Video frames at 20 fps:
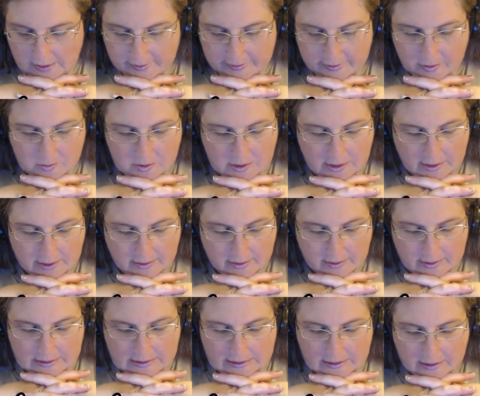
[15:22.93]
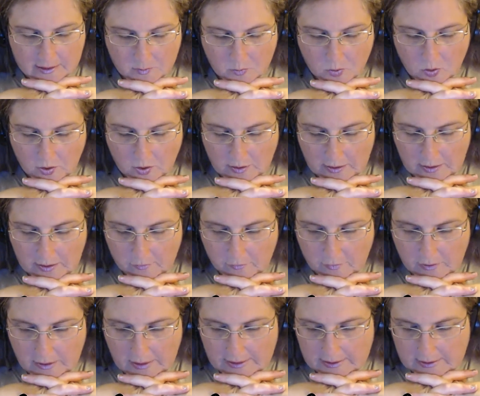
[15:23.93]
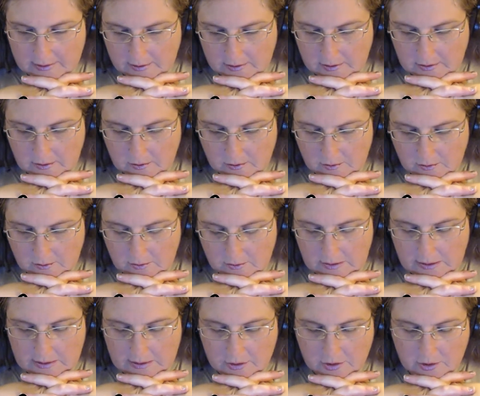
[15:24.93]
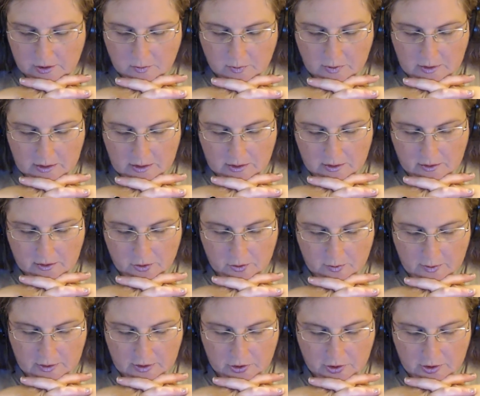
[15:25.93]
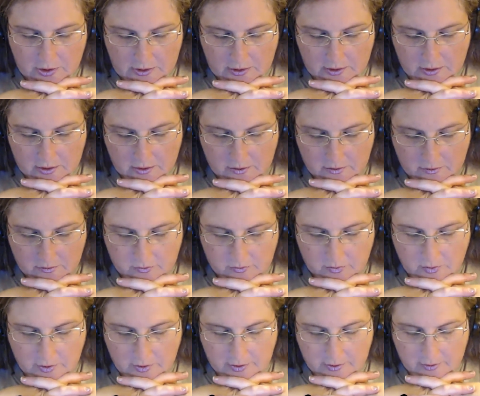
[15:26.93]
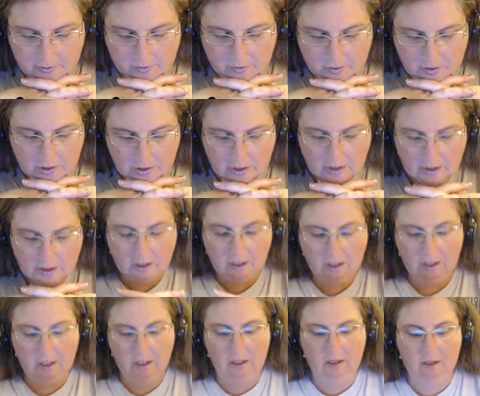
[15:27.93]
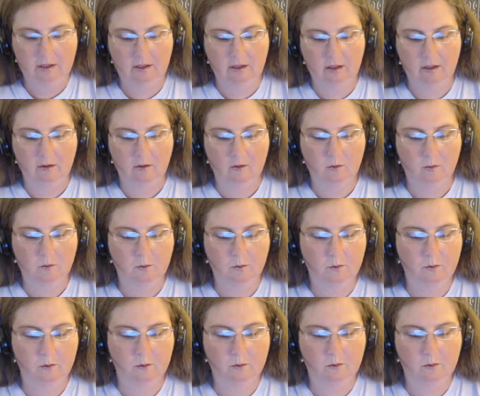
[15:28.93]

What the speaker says: And I am taking these as more advice than just what the situation is for you. So